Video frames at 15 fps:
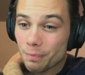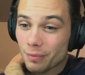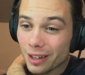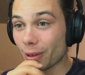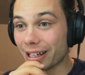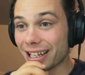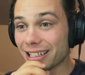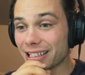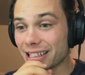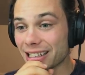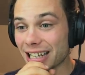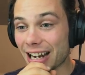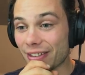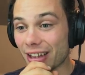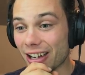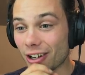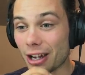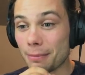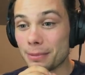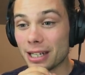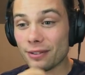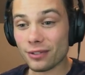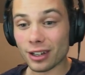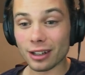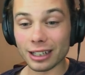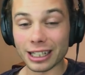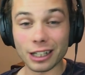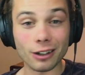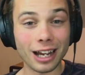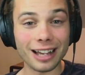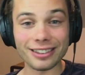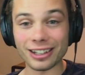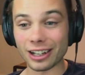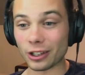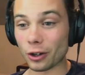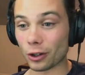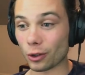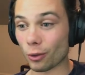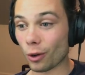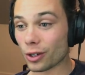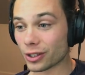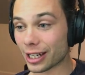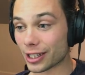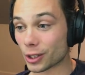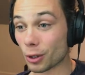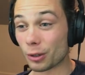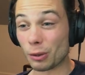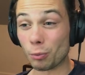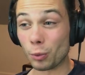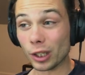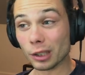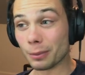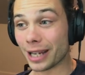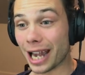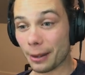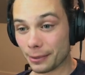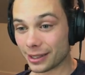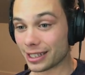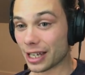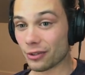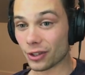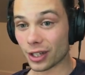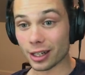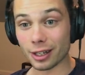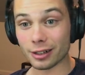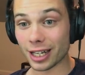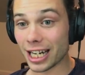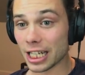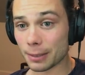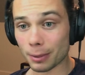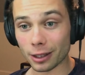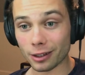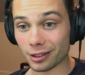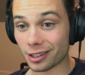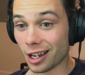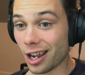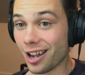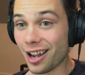So I guess in saying that, I'm definitely glad that I got Crow's Nest, so I will be able to see the DDTs, because